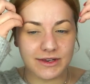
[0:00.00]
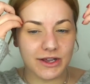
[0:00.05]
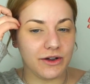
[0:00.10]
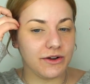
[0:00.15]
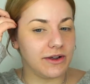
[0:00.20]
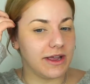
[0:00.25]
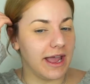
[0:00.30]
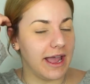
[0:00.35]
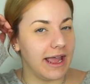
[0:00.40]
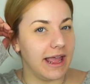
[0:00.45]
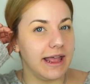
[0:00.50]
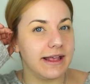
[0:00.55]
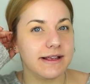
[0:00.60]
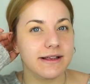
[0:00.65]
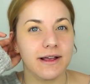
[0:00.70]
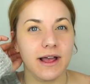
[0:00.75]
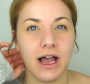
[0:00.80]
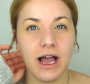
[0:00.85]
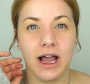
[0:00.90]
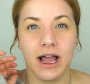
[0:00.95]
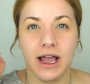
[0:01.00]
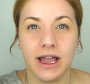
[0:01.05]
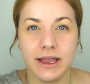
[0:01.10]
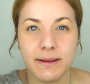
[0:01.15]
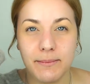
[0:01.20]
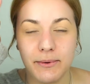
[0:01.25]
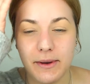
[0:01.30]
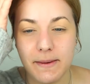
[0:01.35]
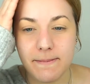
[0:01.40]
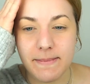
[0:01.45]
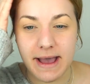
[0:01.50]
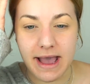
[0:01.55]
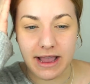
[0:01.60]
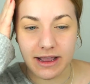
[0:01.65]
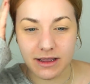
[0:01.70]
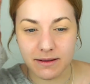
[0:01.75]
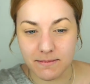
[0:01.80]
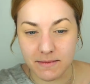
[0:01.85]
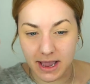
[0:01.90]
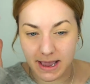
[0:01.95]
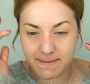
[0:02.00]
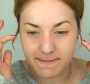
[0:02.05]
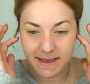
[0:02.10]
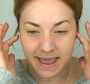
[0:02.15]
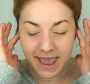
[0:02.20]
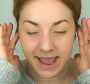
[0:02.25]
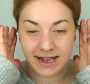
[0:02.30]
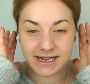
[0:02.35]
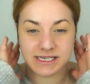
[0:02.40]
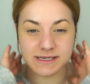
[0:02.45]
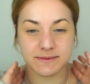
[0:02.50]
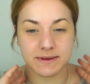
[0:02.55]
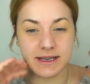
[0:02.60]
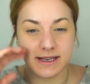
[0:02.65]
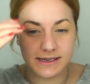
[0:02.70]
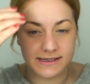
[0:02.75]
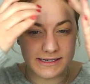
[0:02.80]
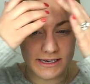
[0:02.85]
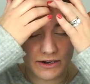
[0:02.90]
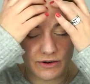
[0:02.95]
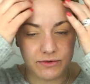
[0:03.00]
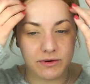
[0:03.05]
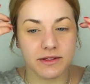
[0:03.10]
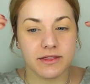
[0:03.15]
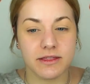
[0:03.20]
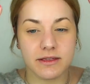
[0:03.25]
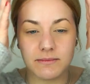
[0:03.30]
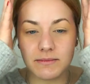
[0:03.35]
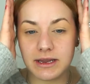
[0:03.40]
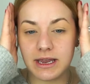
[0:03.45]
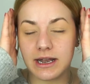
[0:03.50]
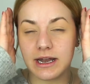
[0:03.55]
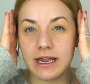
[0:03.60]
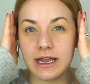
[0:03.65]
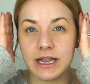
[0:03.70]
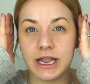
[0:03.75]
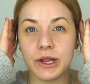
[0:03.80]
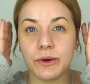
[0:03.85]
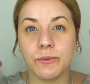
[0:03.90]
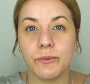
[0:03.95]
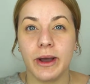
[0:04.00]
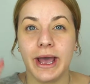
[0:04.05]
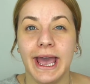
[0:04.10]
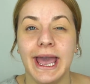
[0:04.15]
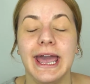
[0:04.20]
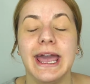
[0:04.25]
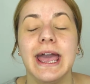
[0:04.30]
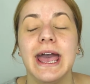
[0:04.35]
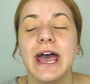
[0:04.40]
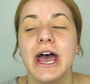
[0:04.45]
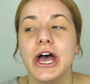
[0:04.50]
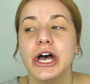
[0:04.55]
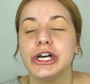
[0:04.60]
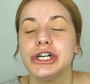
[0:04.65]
Okay, I put back my bangs because I don't want them getting in the way.